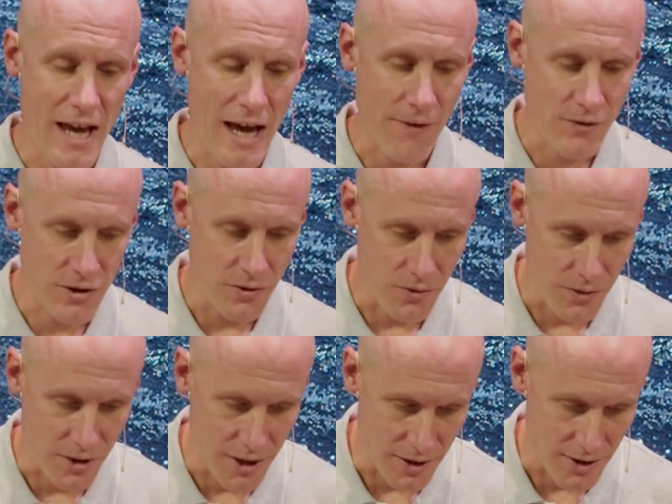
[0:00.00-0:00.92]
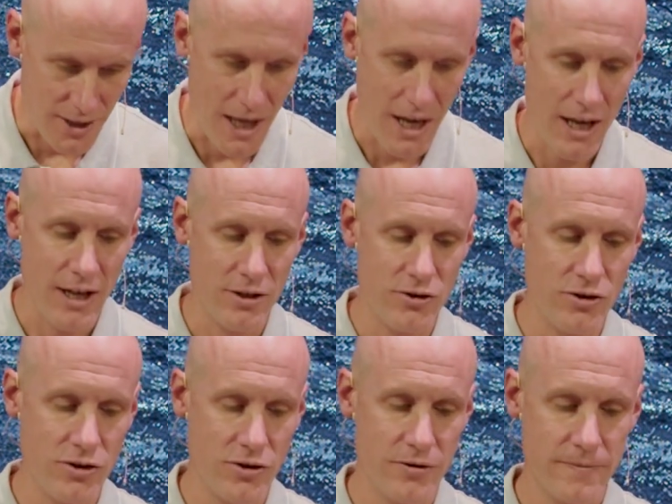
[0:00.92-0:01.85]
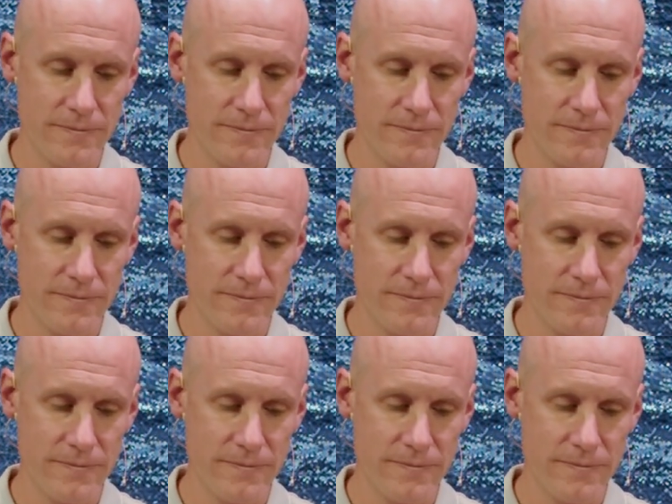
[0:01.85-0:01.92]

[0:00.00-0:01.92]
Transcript: have to engage.